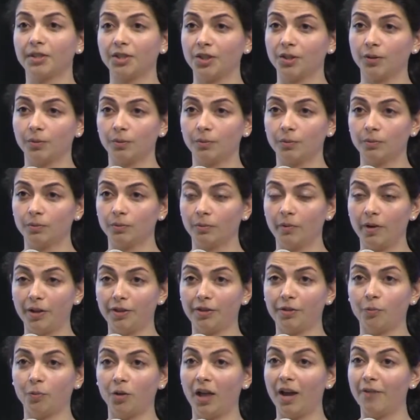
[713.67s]
to you with
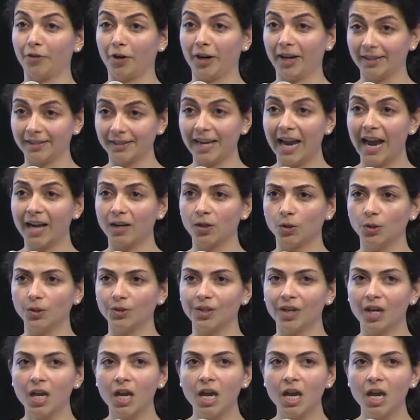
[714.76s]
will ever get tackled.